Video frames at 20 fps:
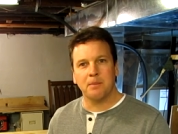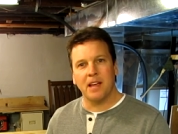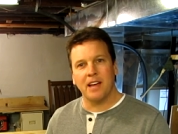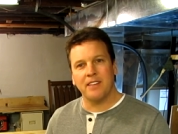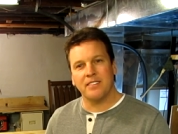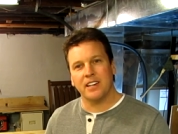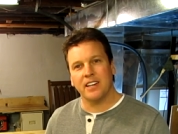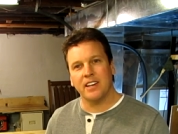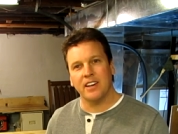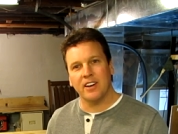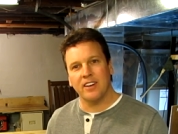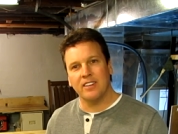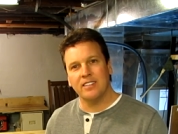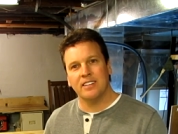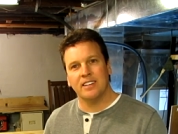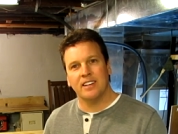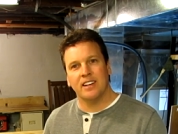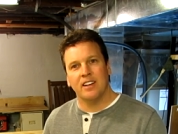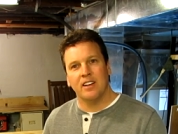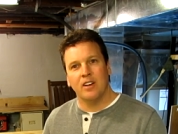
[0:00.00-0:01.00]
Kevin here.
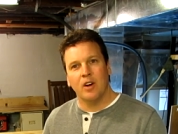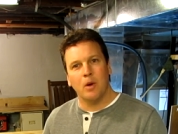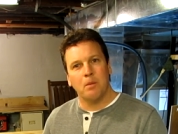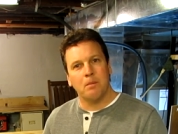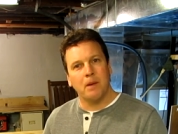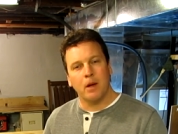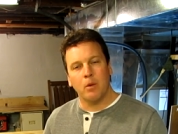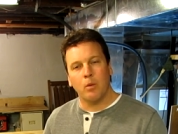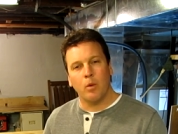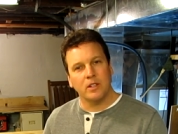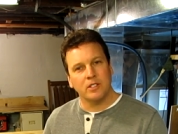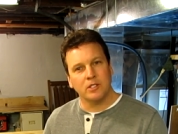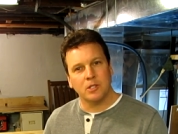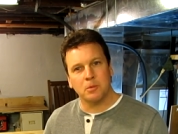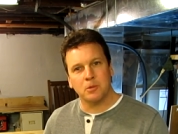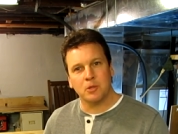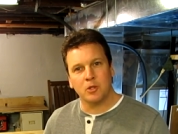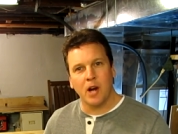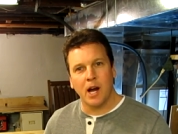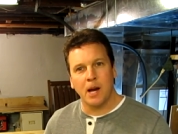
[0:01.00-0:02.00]
Hope my one
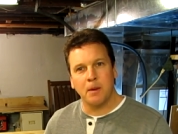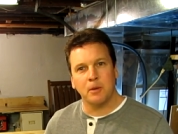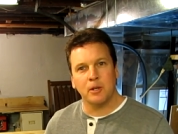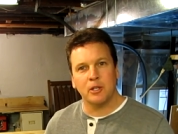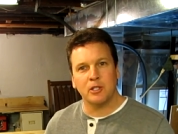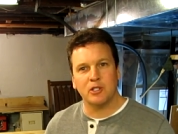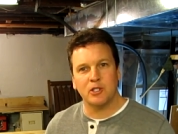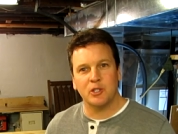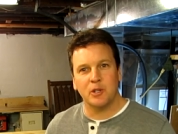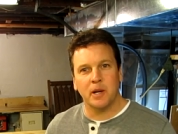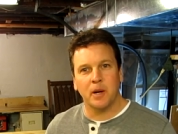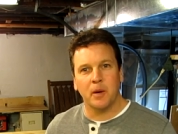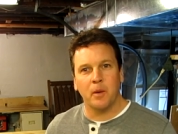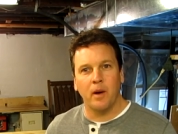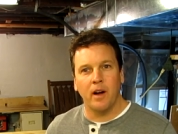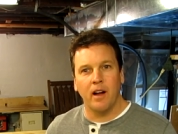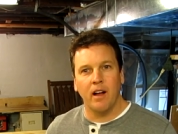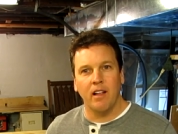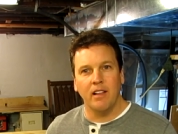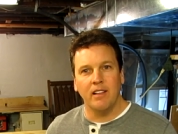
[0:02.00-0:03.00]
subscriber is doing
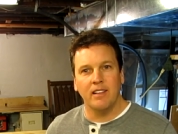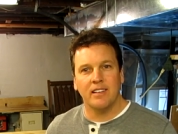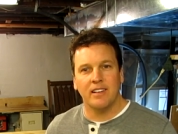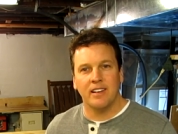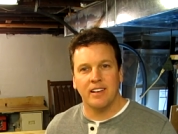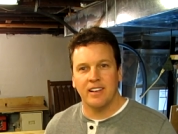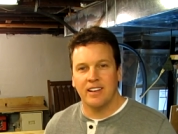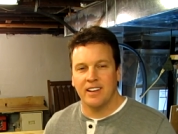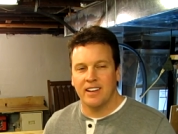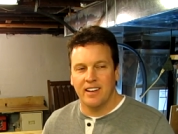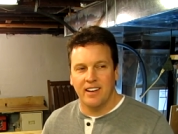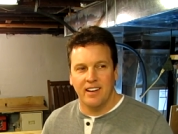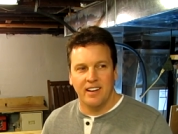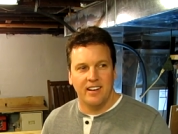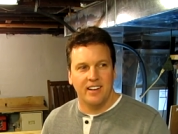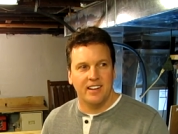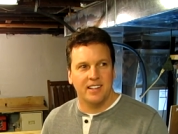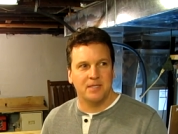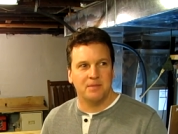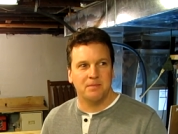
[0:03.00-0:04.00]
well.
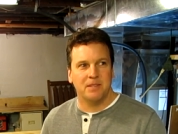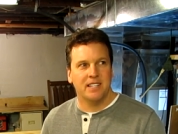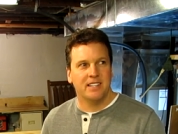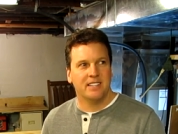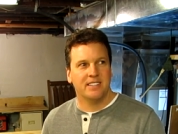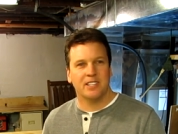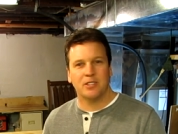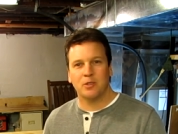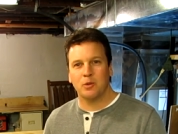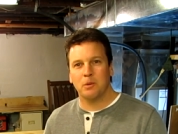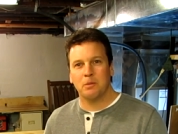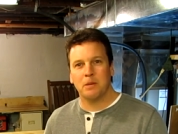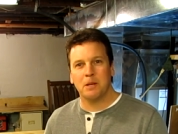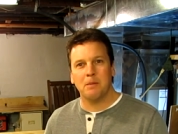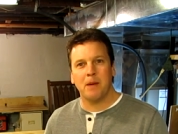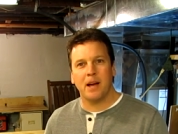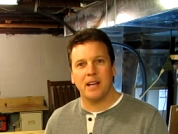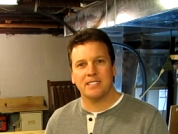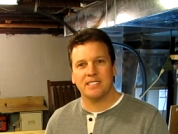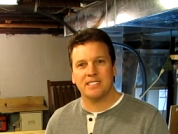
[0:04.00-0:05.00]
This will be
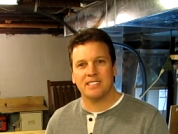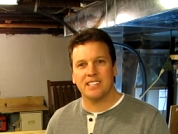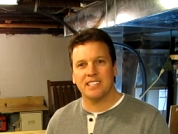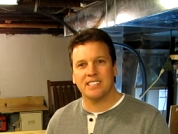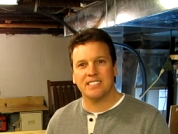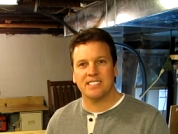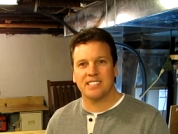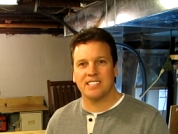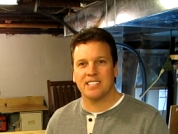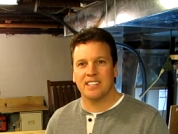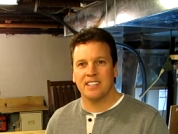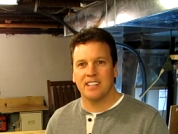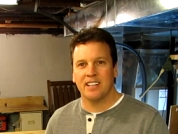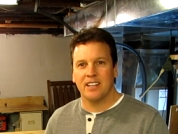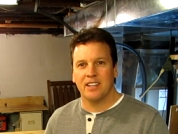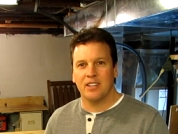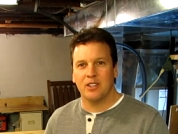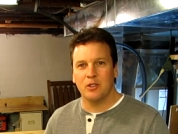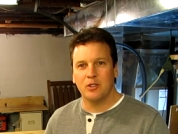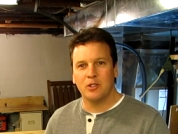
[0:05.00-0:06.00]
my 6th
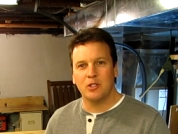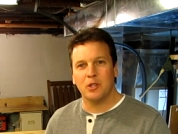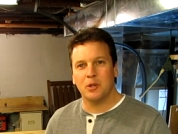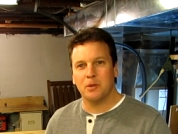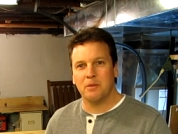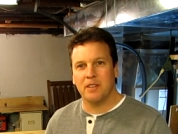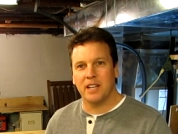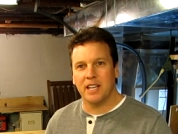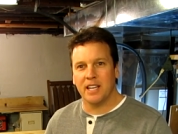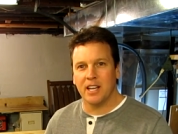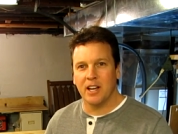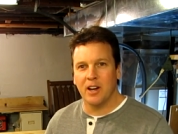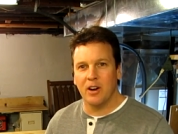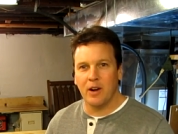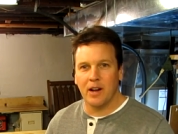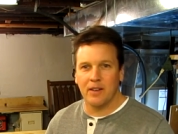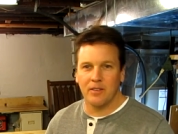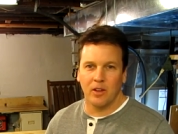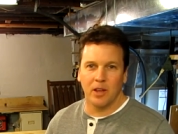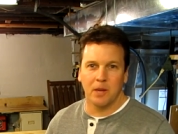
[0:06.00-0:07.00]
YouTube video.
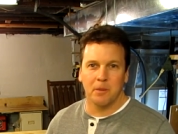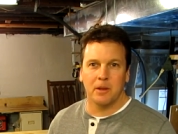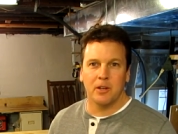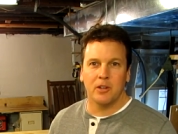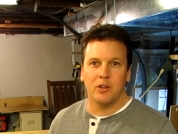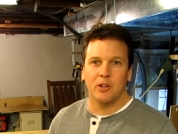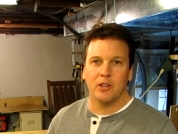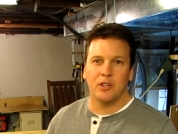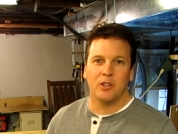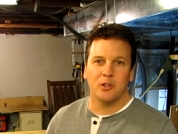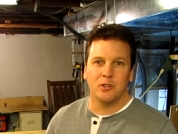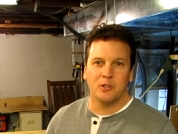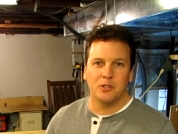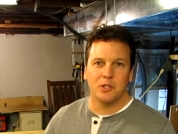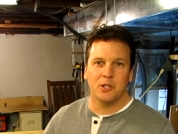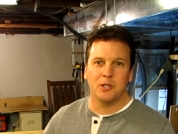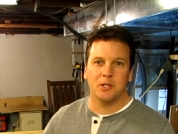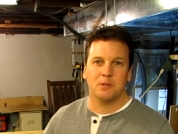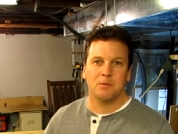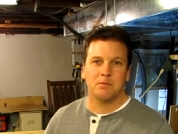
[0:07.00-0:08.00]
I've only been doing
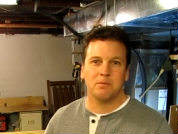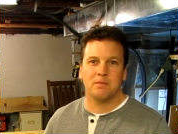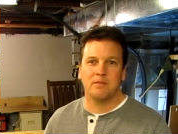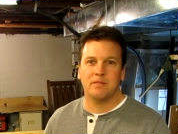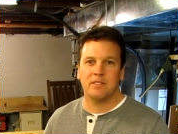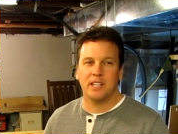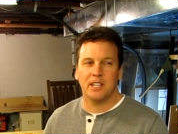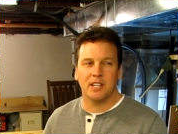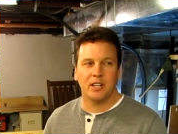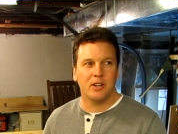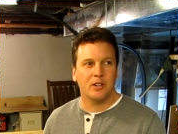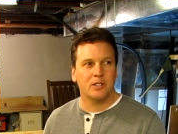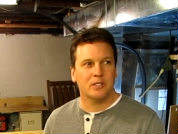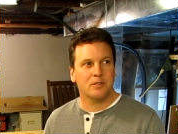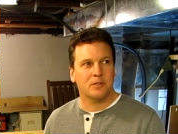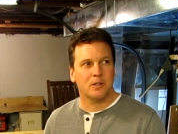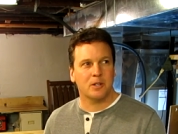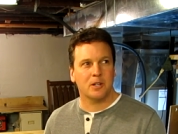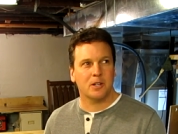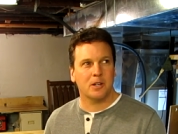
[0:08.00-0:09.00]
YouTube videos
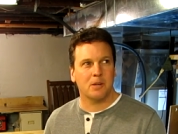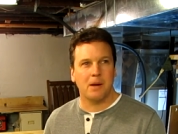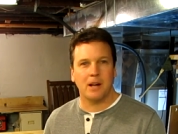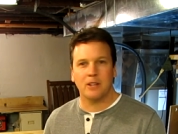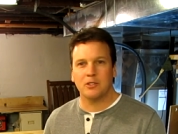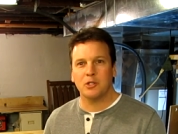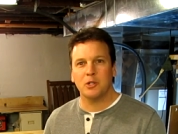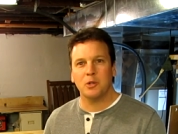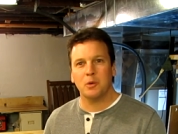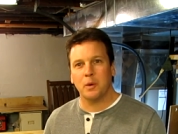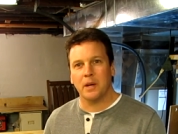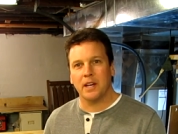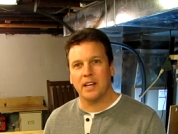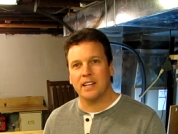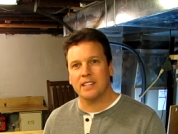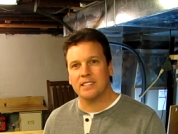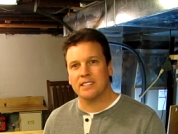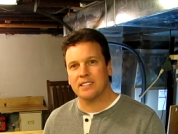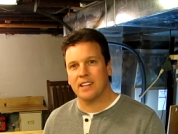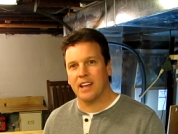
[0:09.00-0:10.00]
for about 2
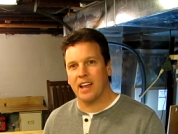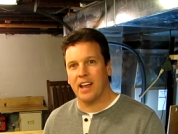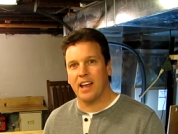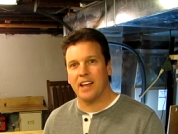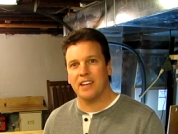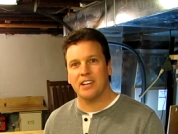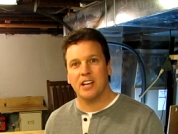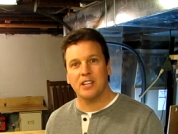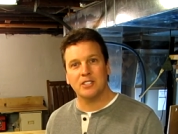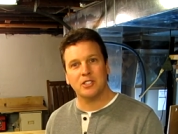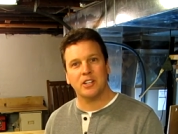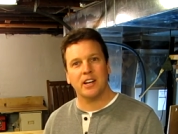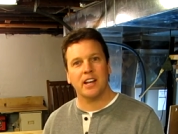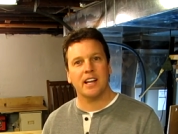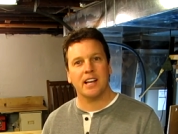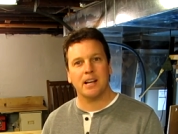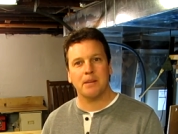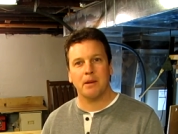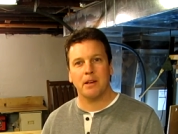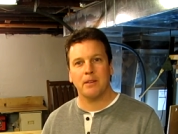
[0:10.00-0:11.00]
weeks, and yesterday
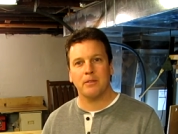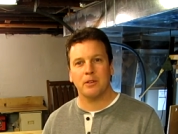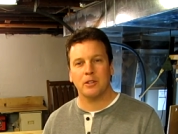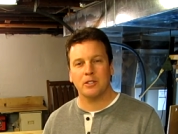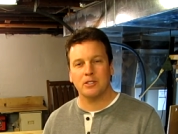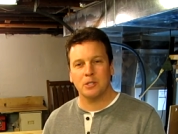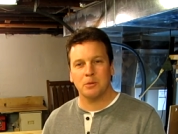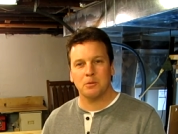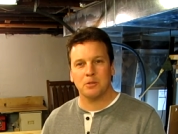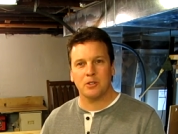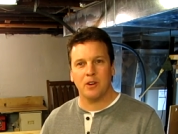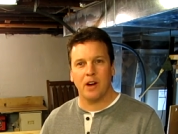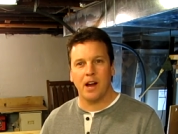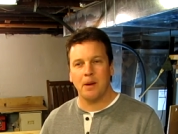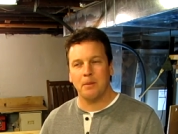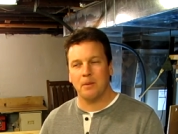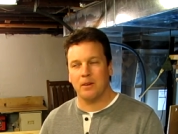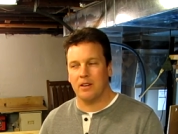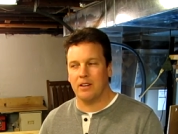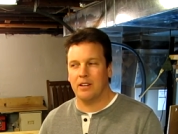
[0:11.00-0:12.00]
I got my first
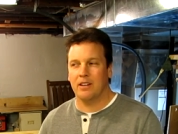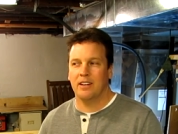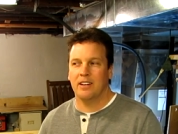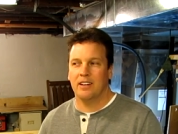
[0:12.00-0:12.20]
subscriber.